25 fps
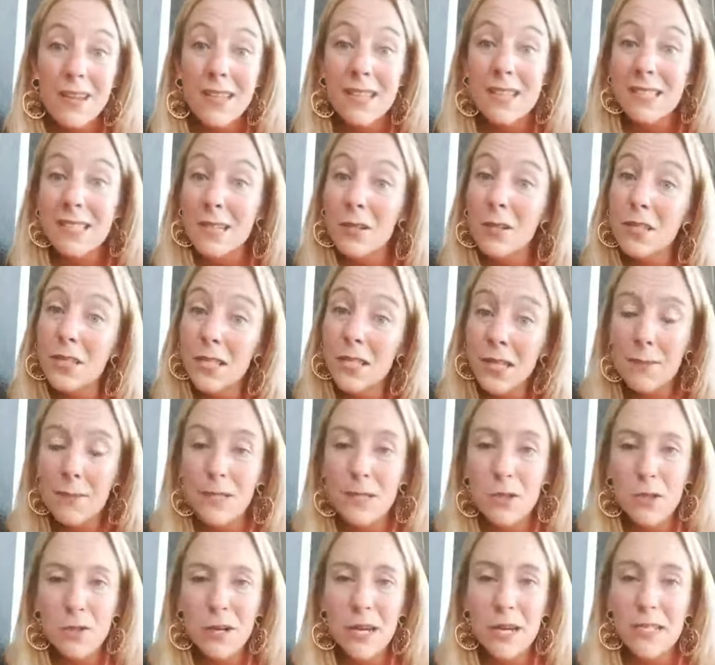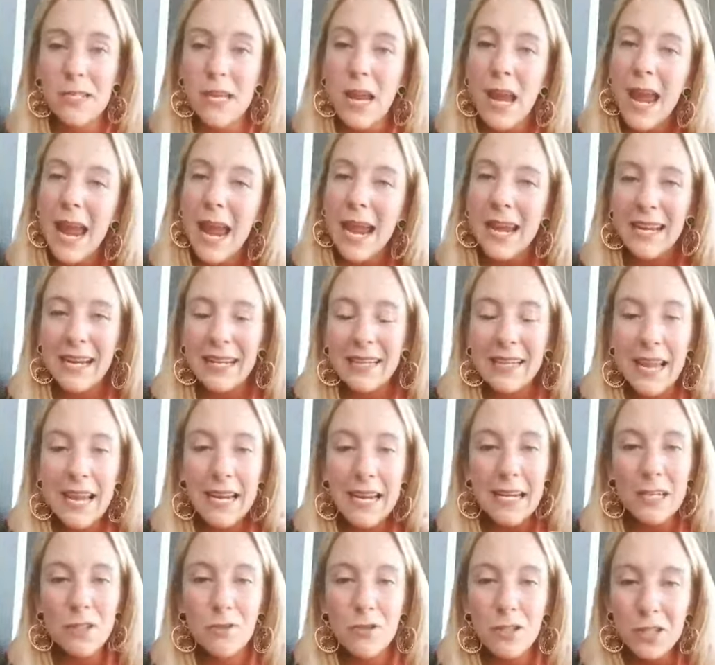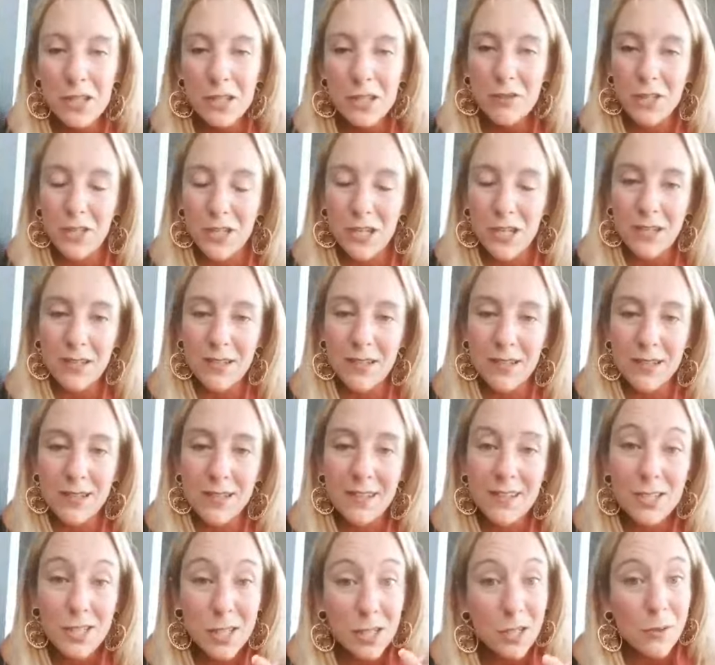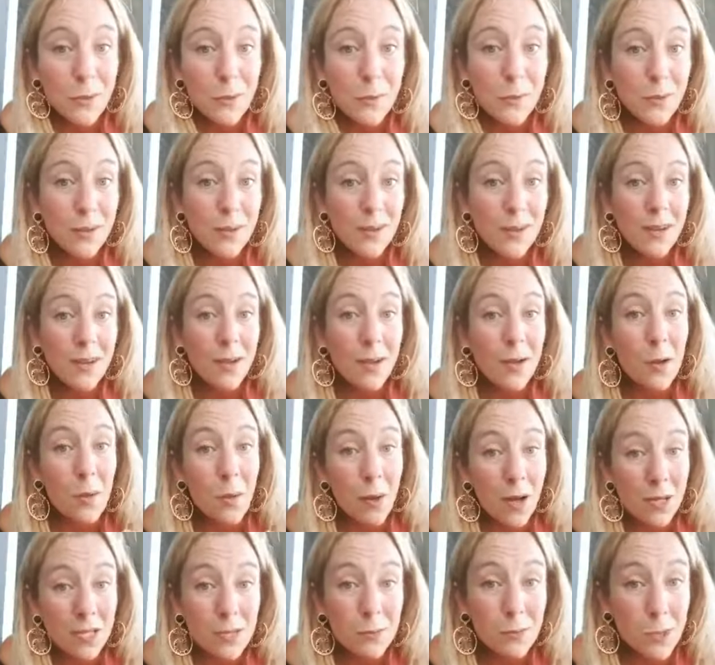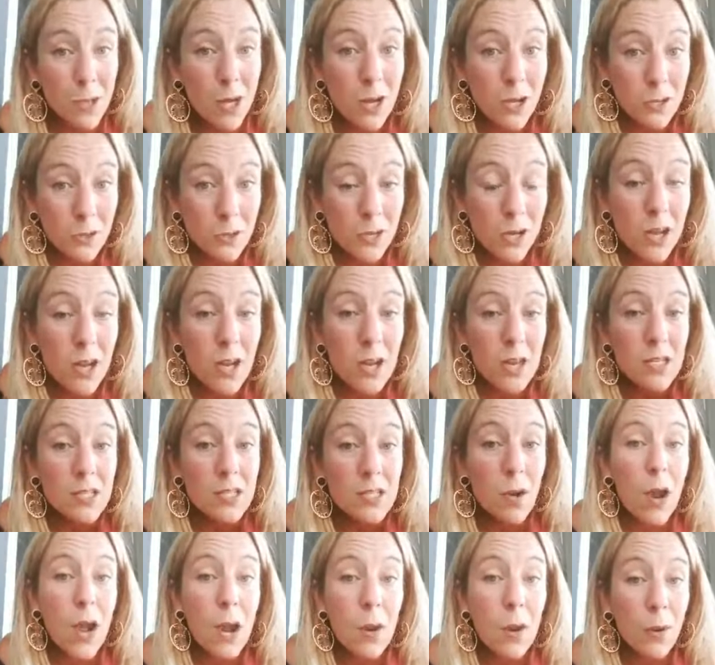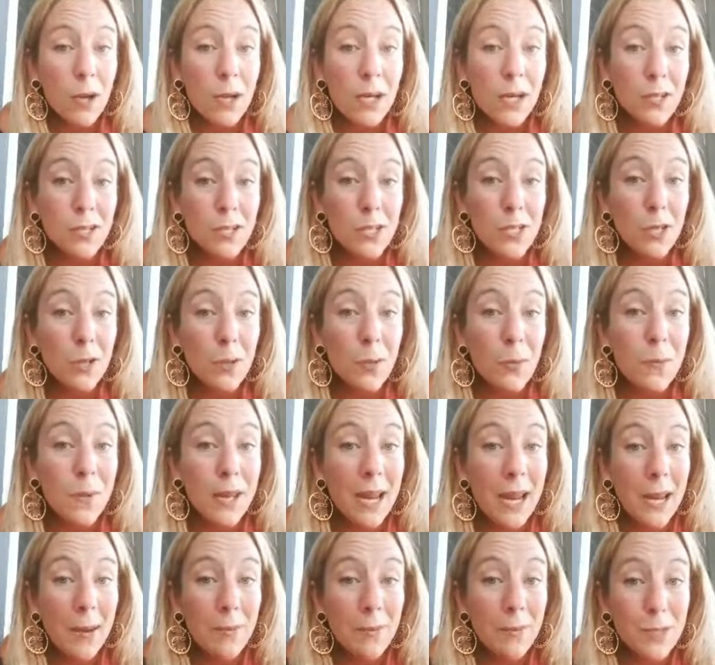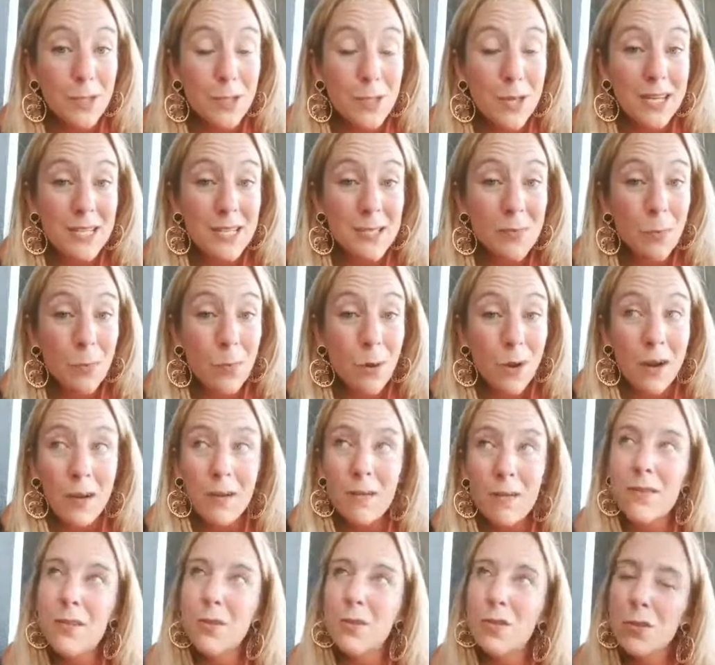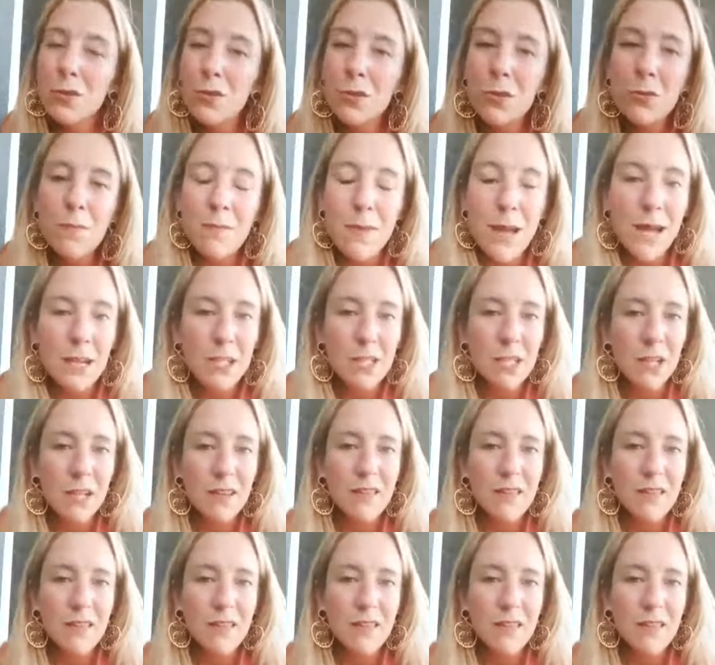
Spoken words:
these little tips and tricks and get that introduction to quantum tantra. So I want you to be able to explore the true magic